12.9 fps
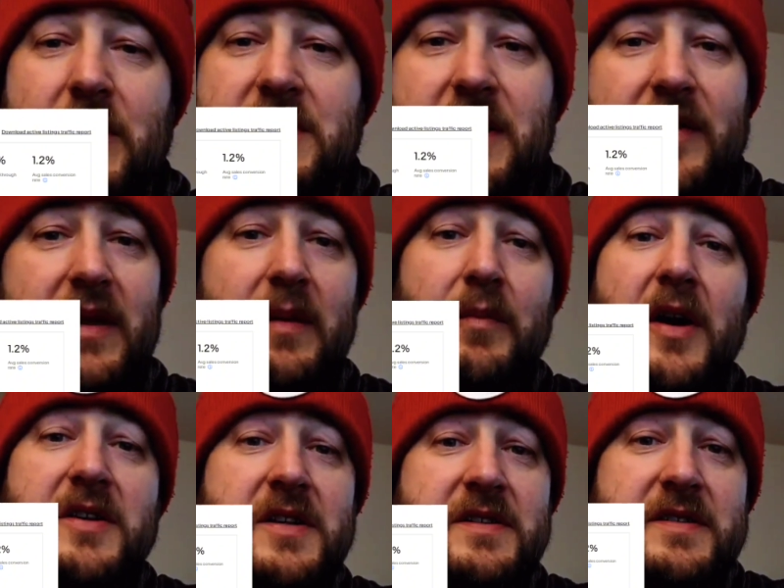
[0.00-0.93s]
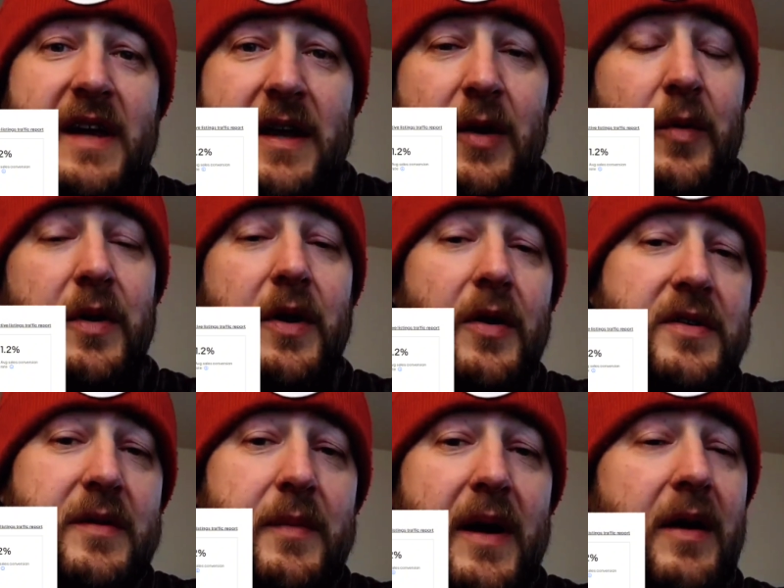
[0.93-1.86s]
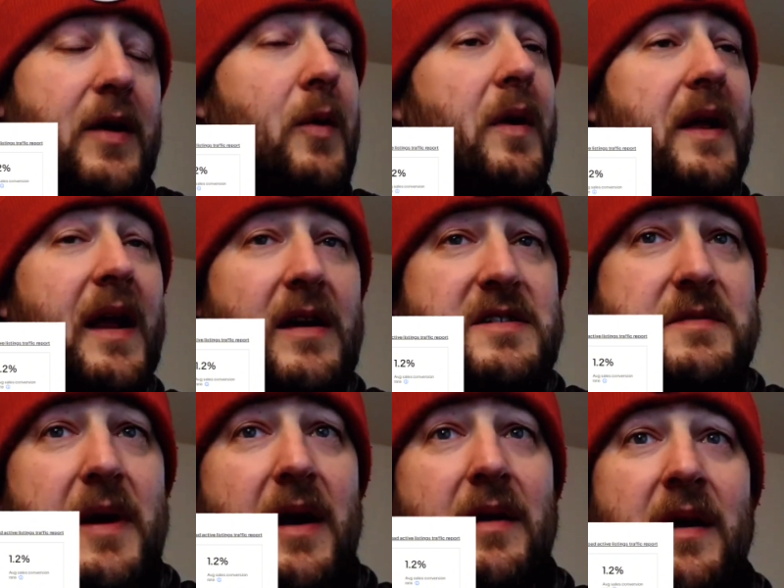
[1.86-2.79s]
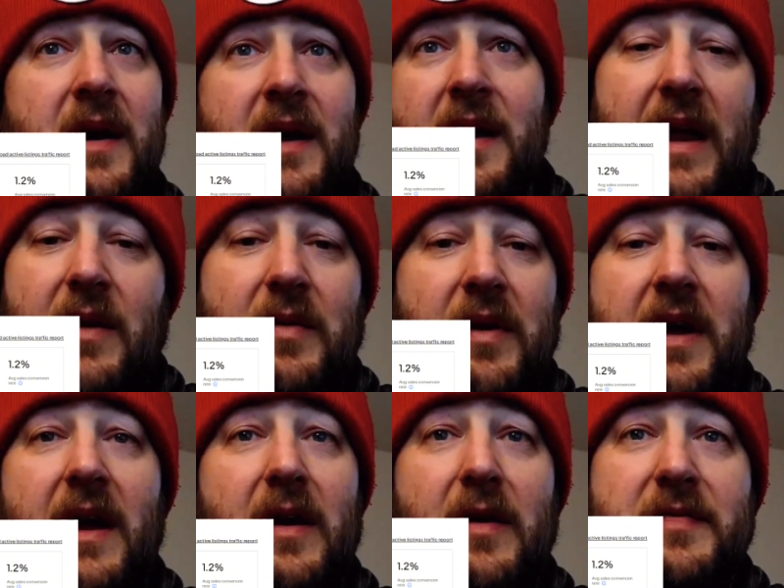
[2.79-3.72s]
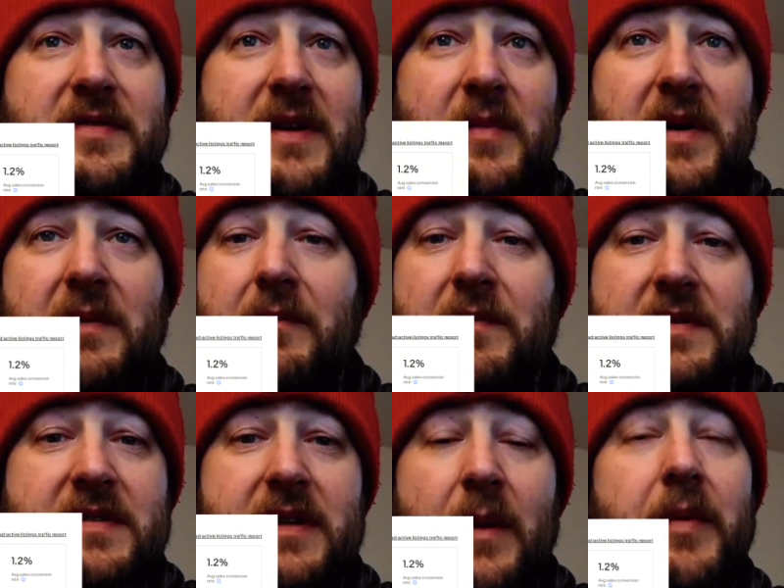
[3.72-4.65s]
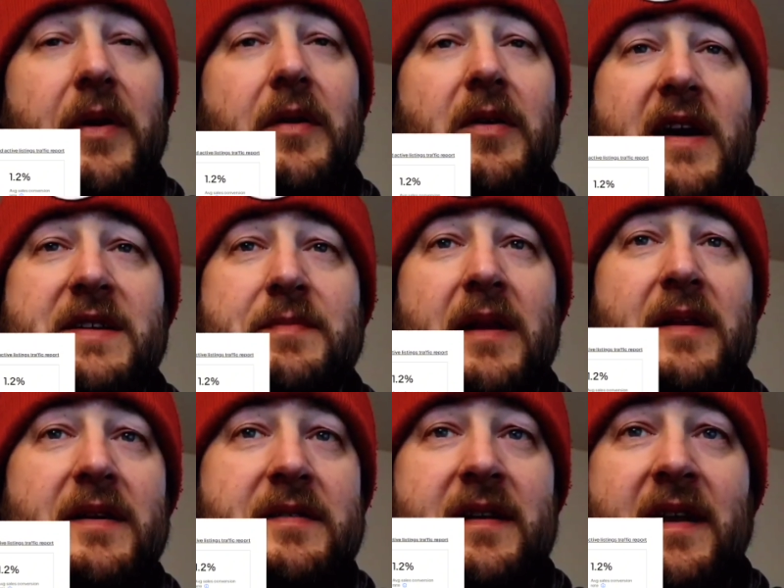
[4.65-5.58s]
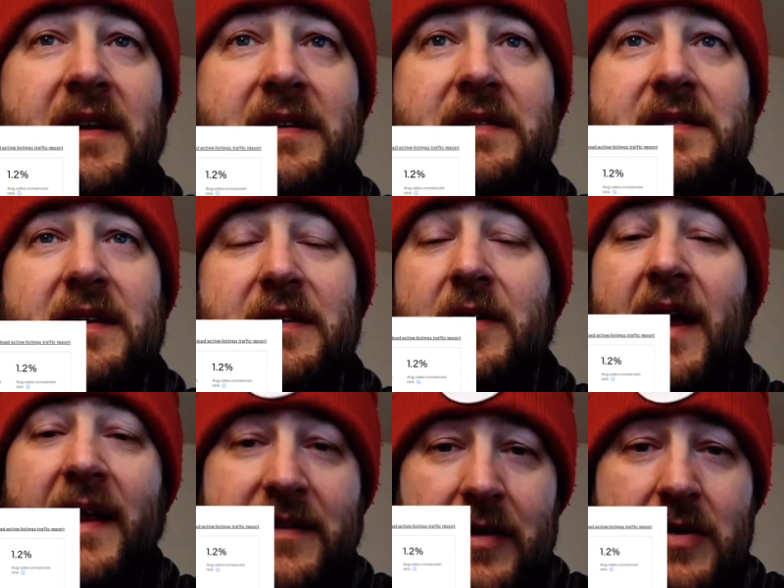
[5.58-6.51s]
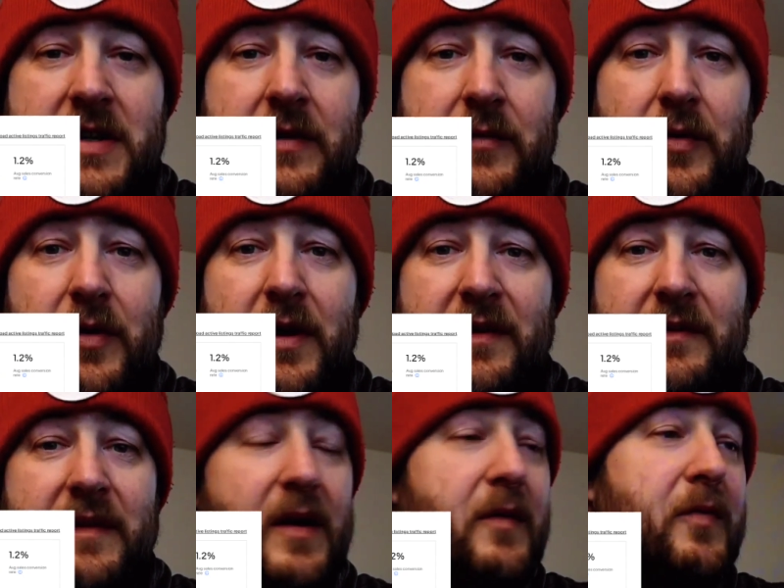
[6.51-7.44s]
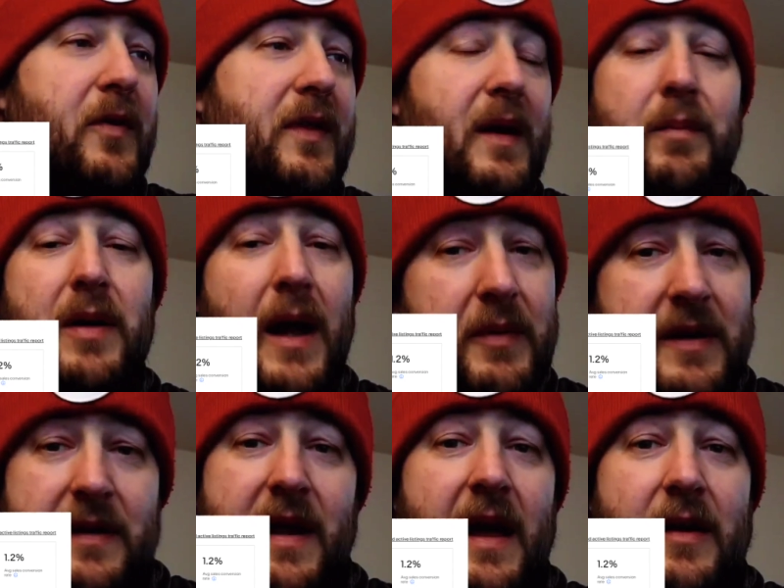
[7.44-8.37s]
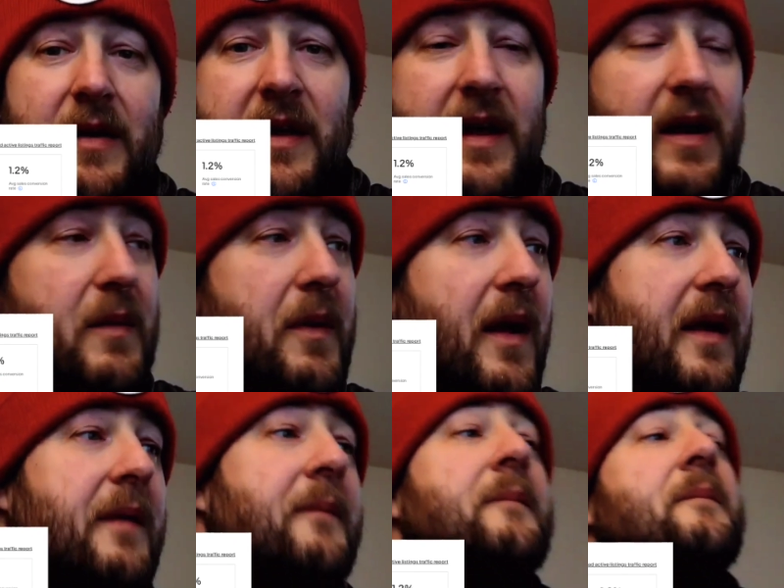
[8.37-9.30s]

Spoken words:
which are the impressions that no one knows about, no one cares about. I don't care if someone stumbled across my listings. They're not searching for it. Therefore, they're probably not going to care about it.